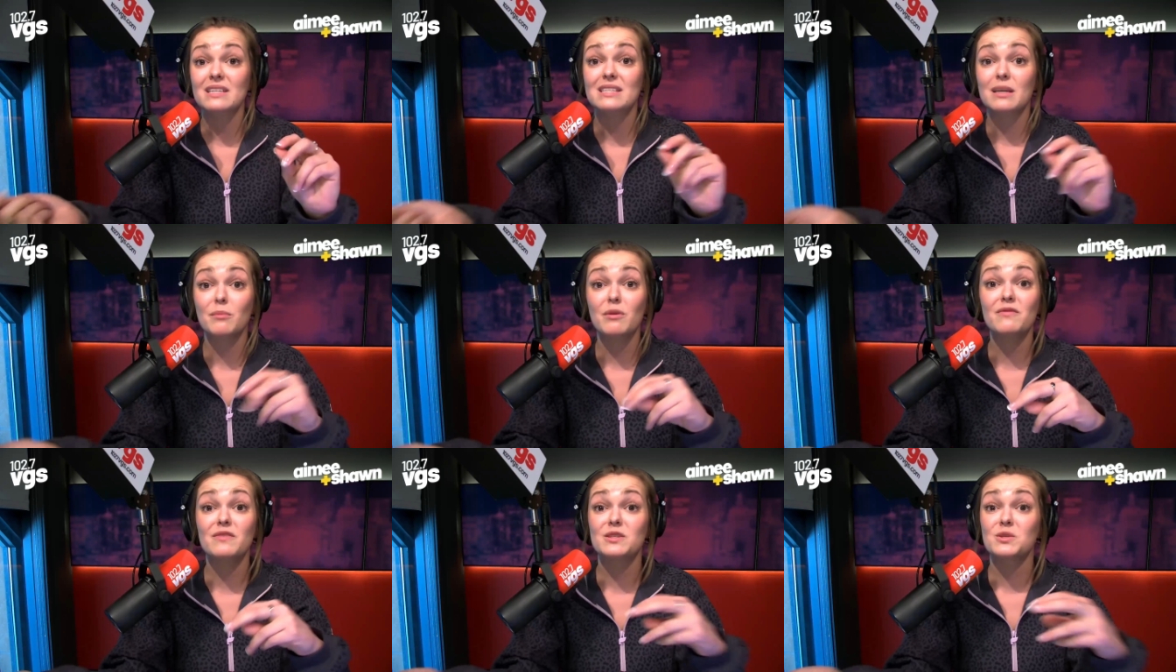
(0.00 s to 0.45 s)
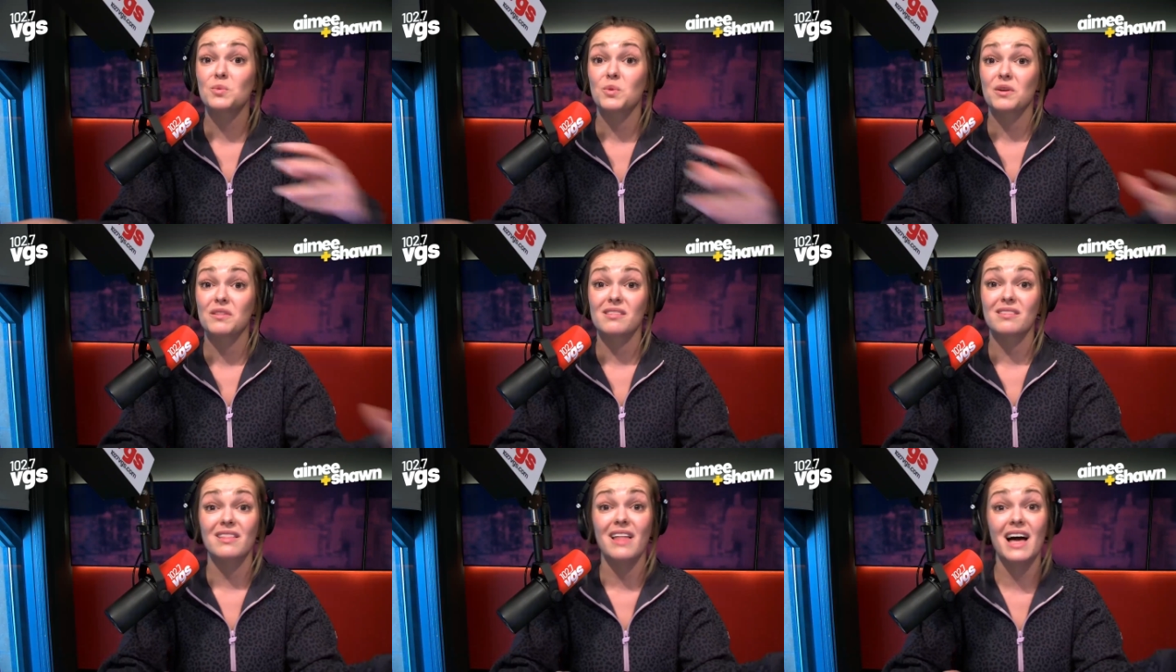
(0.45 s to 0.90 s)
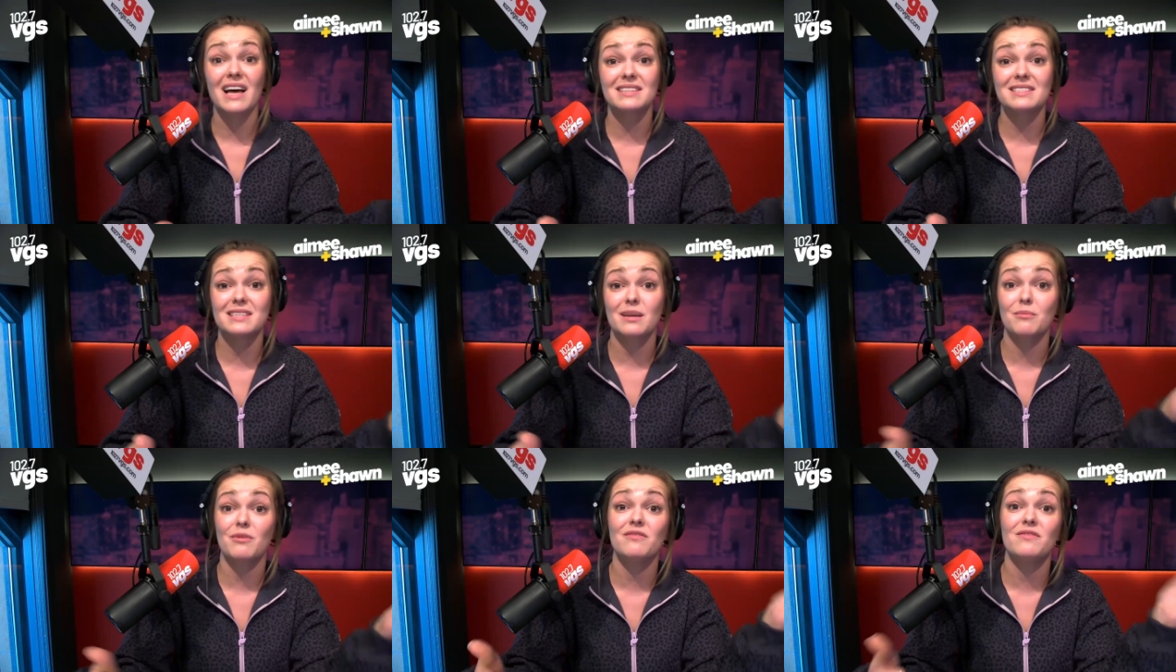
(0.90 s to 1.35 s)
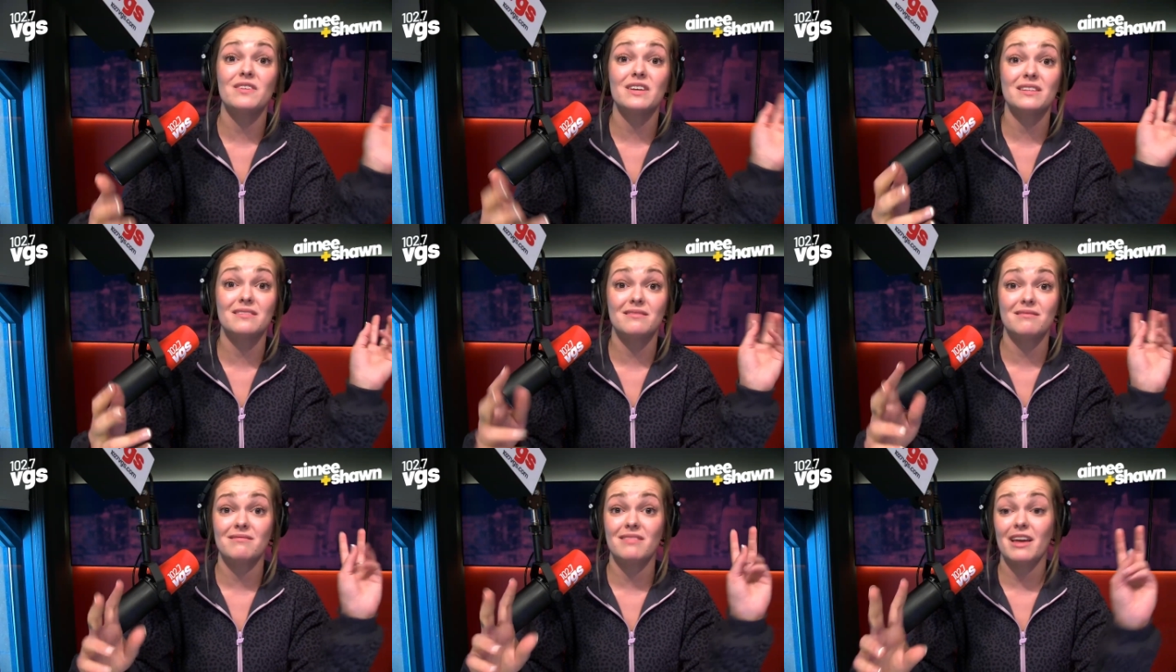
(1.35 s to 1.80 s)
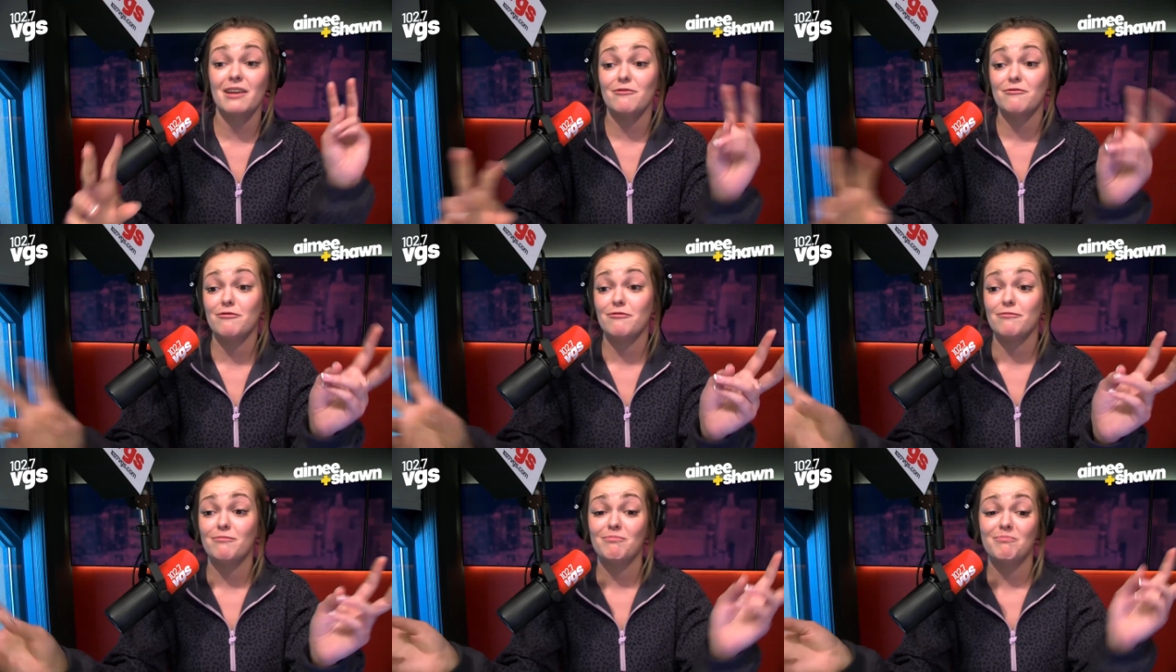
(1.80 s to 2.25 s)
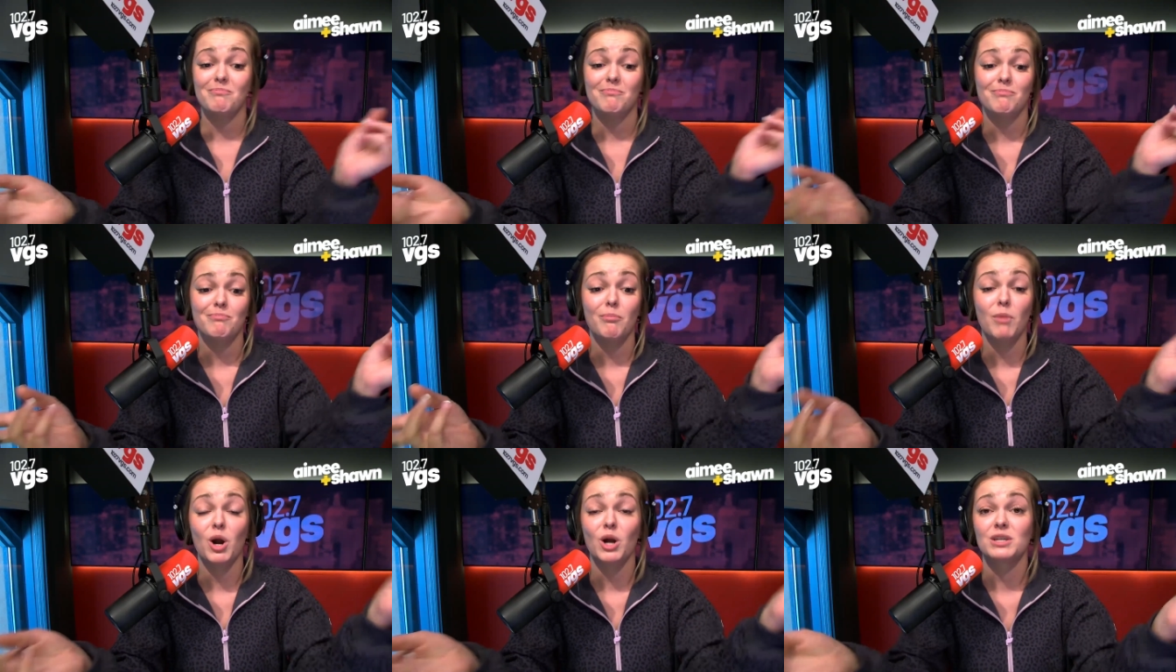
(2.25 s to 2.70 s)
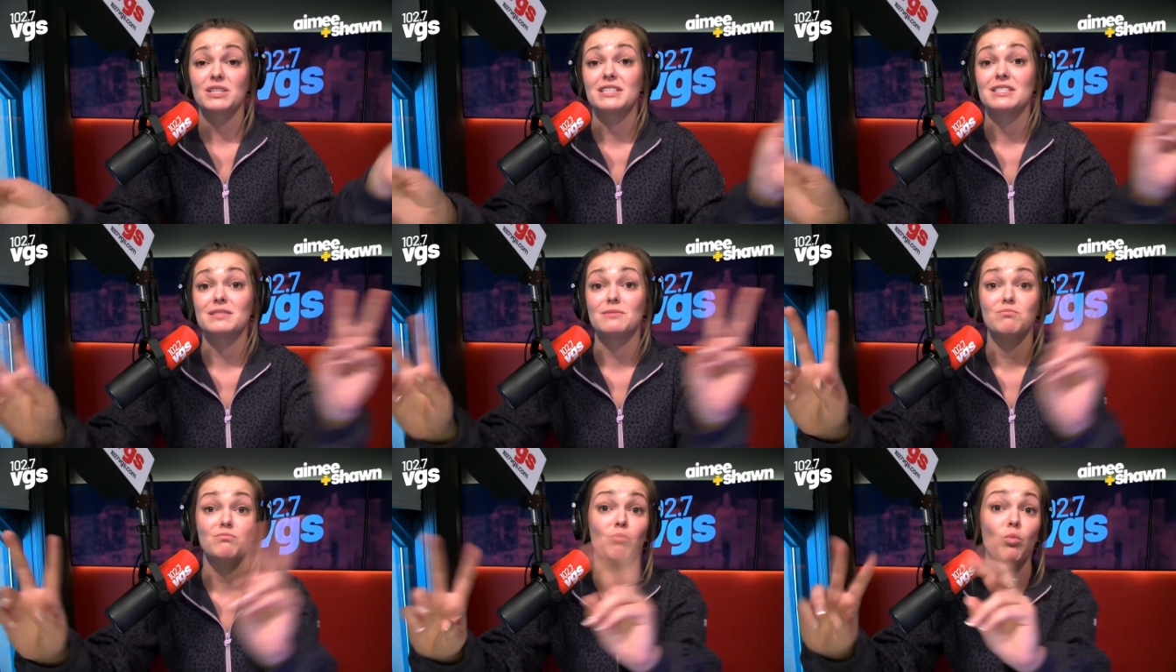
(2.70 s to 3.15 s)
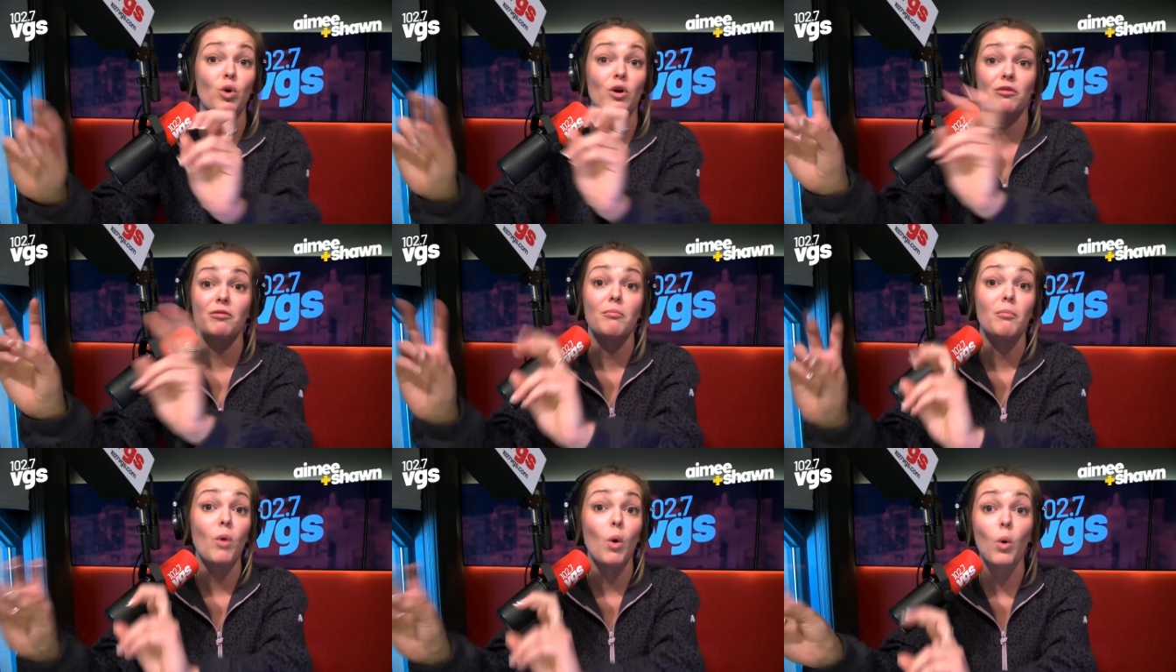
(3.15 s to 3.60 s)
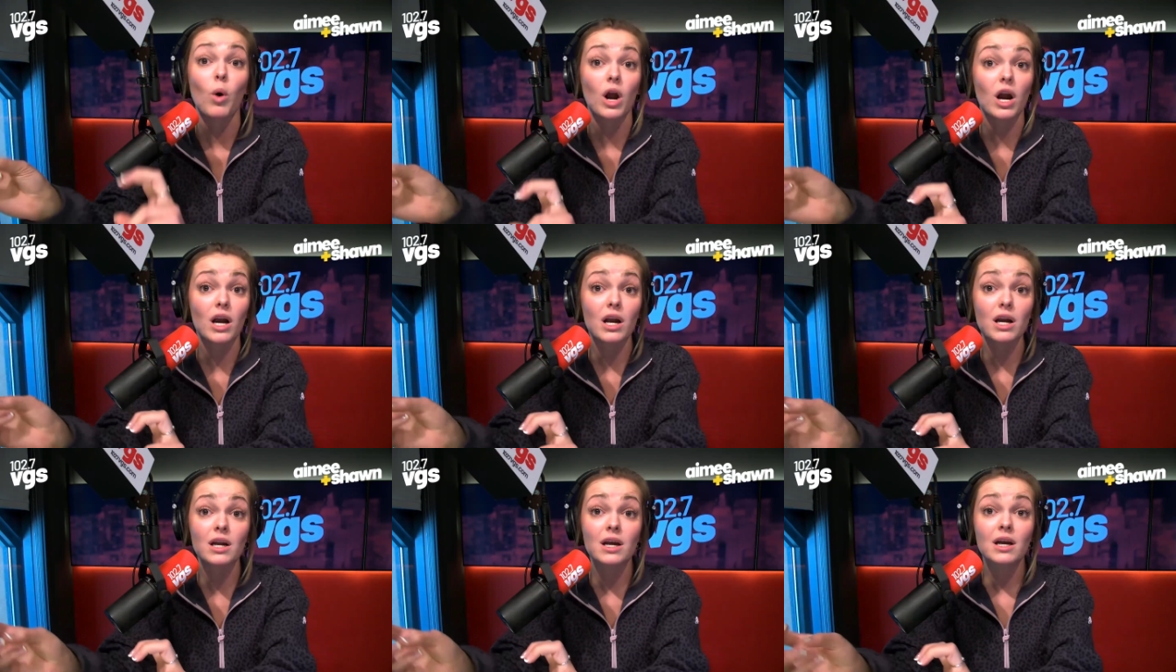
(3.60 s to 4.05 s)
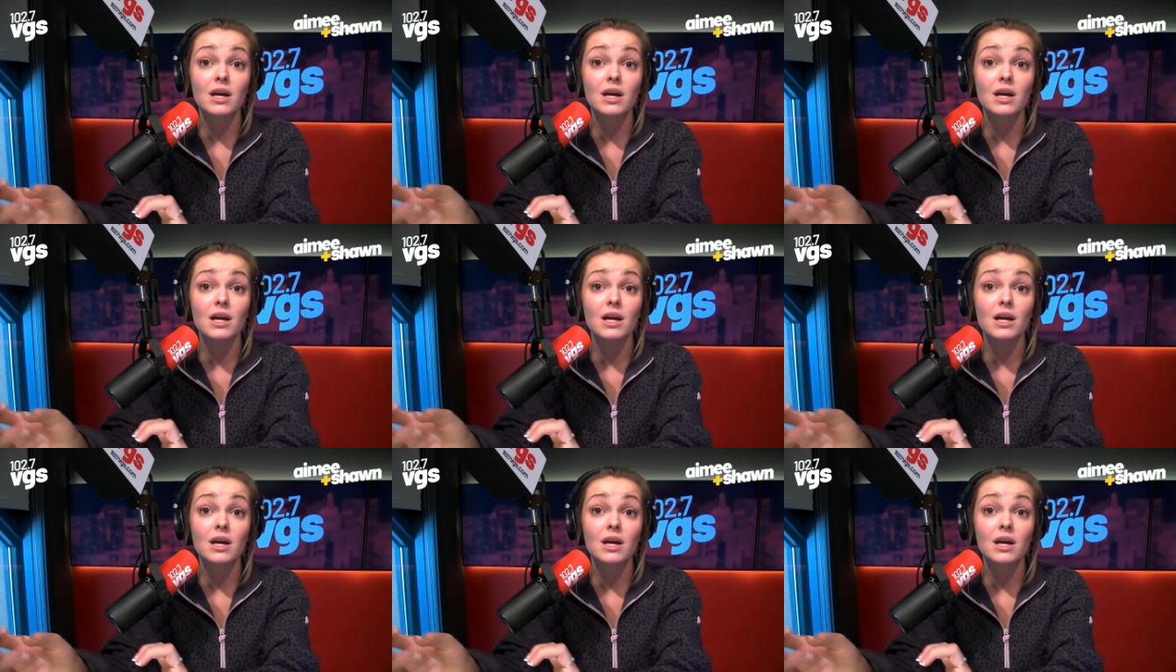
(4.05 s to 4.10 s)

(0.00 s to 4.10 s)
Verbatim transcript: Some of it's worth less. Some of it they've marked as worth more.